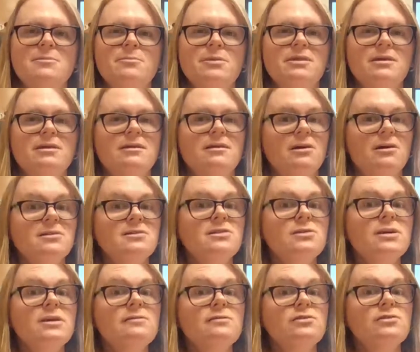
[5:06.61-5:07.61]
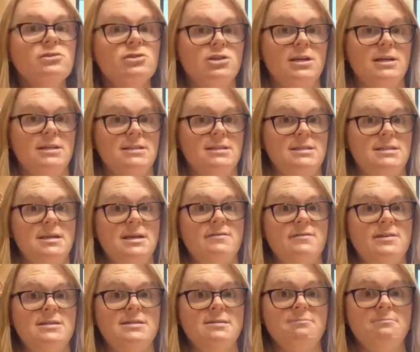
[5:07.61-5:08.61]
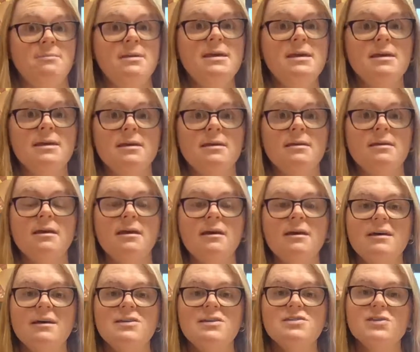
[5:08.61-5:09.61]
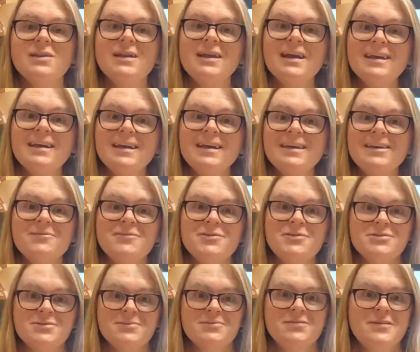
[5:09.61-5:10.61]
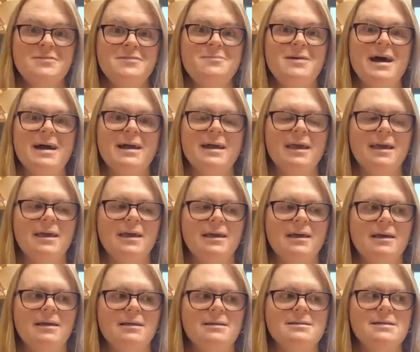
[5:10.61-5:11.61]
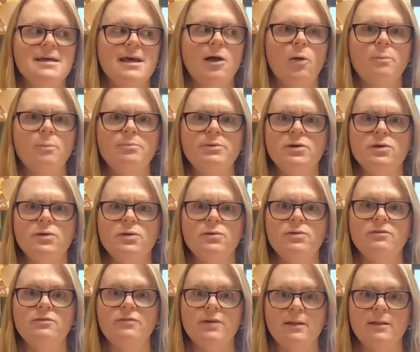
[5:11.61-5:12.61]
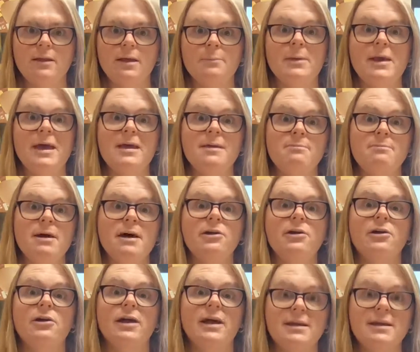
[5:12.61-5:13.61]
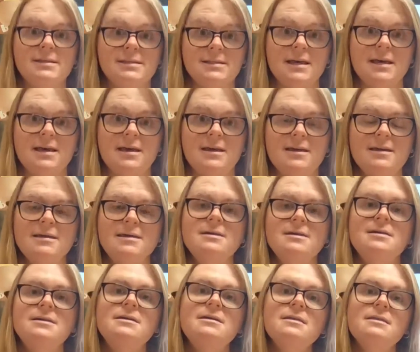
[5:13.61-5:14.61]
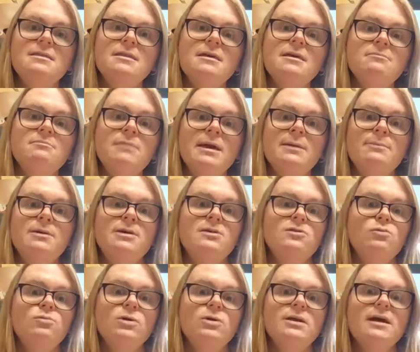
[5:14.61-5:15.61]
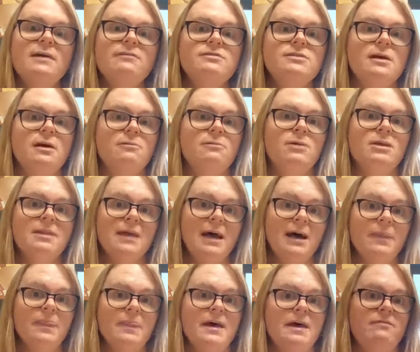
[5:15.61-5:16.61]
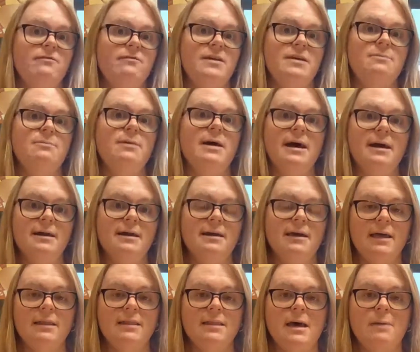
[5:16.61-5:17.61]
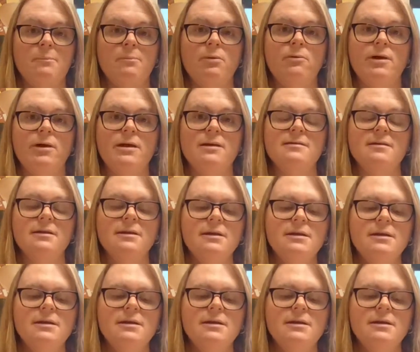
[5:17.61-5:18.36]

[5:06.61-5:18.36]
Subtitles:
But then it also gives you a chance to give it to me so that I can give you some feedback and help you develop a better essay than maybe you would have done without that feedback at that point.